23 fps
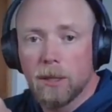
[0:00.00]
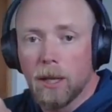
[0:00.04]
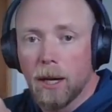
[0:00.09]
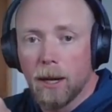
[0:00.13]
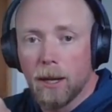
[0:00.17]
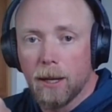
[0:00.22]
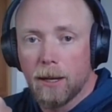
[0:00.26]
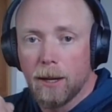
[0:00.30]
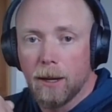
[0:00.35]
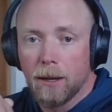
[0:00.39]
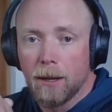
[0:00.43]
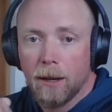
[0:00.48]
got
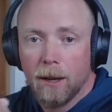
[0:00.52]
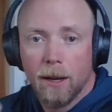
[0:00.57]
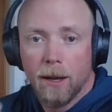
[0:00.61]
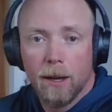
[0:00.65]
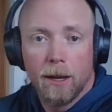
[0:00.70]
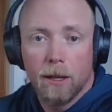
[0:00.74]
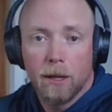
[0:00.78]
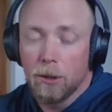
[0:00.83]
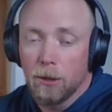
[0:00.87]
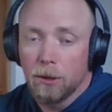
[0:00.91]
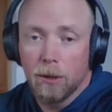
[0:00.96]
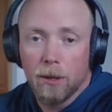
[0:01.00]
to get
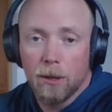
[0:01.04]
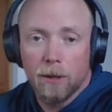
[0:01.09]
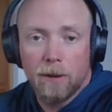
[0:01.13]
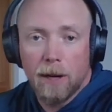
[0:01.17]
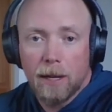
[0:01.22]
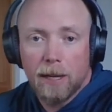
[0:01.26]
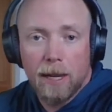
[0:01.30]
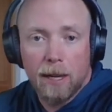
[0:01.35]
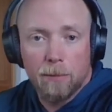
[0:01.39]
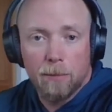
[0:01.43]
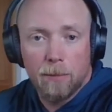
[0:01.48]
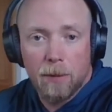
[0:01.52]
dude, if I
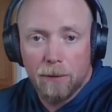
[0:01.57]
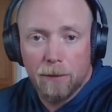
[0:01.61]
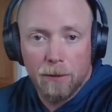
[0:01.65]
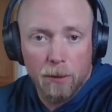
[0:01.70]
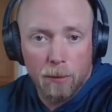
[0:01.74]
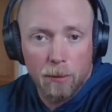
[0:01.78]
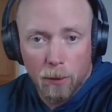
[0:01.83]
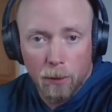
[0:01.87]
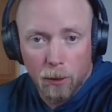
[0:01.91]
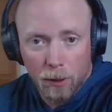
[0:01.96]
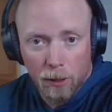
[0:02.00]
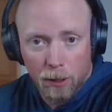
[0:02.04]
can't pay for the
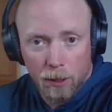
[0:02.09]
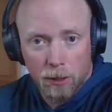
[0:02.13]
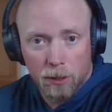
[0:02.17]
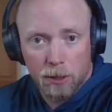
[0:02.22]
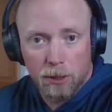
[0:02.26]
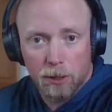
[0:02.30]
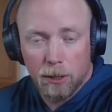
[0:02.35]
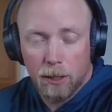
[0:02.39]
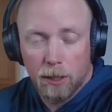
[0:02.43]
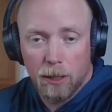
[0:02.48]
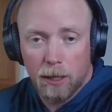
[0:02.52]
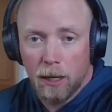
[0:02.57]

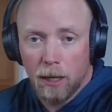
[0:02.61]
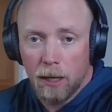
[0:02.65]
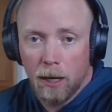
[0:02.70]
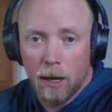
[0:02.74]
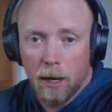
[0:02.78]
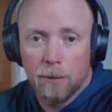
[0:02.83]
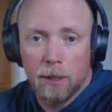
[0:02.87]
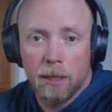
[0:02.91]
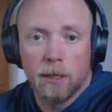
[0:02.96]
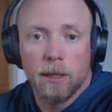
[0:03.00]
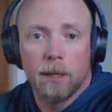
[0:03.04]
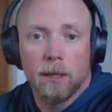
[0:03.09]
mortgage, I, I
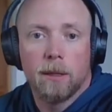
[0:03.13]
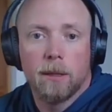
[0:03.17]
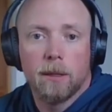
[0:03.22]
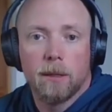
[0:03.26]
mean,